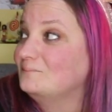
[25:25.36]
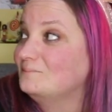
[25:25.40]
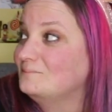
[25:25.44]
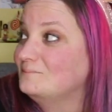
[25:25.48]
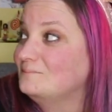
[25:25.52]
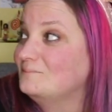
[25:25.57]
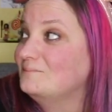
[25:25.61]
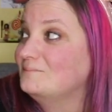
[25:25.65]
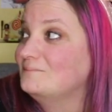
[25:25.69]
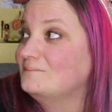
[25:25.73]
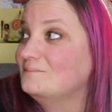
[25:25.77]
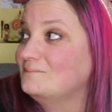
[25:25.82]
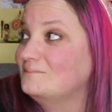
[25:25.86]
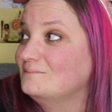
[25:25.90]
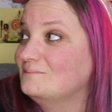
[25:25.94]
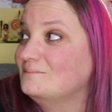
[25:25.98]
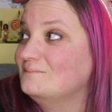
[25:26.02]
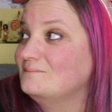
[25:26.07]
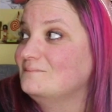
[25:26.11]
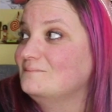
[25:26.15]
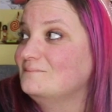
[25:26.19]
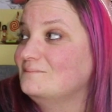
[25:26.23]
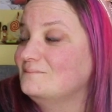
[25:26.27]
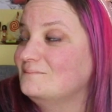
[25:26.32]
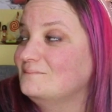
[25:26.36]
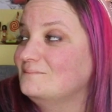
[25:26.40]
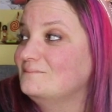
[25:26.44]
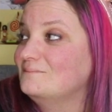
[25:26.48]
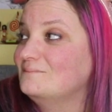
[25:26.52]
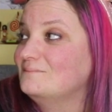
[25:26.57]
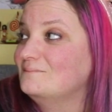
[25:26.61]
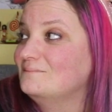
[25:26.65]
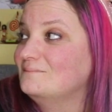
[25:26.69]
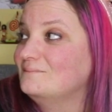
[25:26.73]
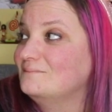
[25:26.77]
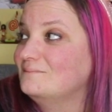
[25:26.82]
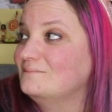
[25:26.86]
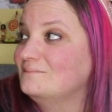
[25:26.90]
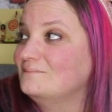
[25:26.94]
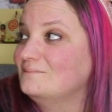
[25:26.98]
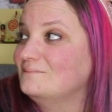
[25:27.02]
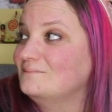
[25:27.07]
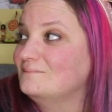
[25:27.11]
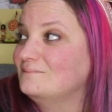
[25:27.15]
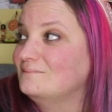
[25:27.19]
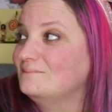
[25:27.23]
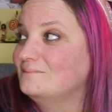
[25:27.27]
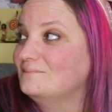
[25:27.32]

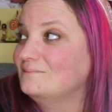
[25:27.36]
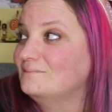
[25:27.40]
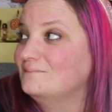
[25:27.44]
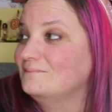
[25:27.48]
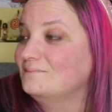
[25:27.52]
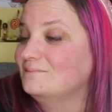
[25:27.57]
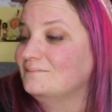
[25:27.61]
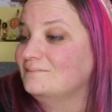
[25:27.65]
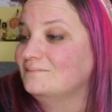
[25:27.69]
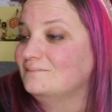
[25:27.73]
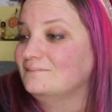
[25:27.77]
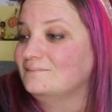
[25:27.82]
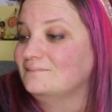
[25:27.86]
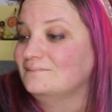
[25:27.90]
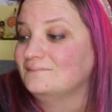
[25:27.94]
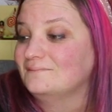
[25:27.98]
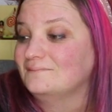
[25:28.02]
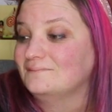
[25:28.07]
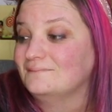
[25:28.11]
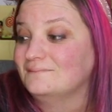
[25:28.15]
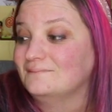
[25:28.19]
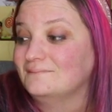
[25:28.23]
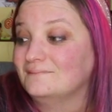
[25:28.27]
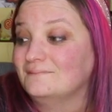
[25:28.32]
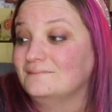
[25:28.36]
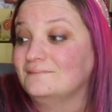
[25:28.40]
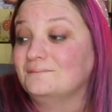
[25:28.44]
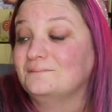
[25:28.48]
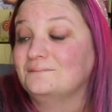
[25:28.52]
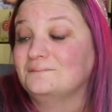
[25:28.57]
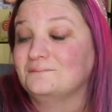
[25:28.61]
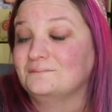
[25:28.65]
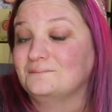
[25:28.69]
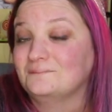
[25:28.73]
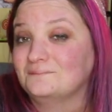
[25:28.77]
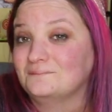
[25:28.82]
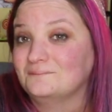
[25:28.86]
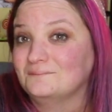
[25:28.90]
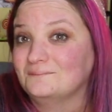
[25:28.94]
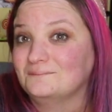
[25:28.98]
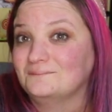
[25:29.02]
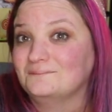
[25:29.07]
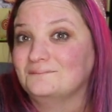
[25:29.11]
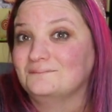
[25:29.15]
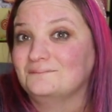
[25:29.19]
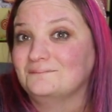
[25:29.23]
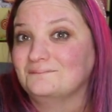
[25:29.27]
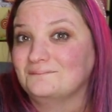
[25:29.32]

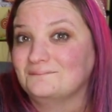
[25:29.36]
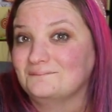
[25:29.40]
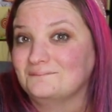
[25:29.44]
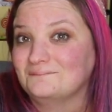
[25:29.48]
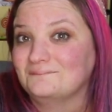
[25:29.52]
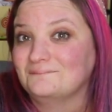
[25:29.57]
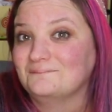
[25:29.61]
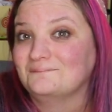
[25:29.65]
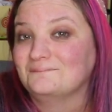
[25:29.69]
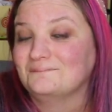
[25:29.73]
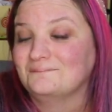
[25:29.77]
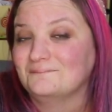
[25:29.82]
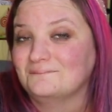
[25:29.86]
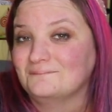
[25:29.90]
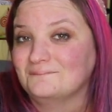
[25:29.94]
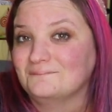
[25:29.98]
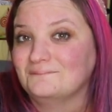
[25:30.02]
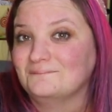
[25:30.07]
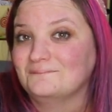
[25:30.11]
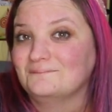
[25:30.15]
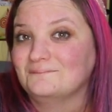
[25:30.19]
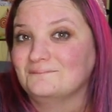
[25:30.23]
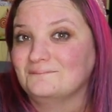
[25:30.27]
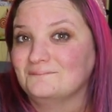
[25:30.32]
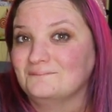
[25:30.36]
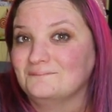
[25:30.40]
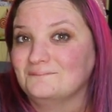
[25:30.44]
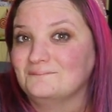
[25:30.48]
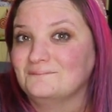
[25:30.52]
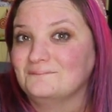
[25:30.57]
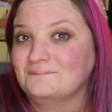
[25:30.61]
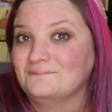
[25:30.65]
(not speaking)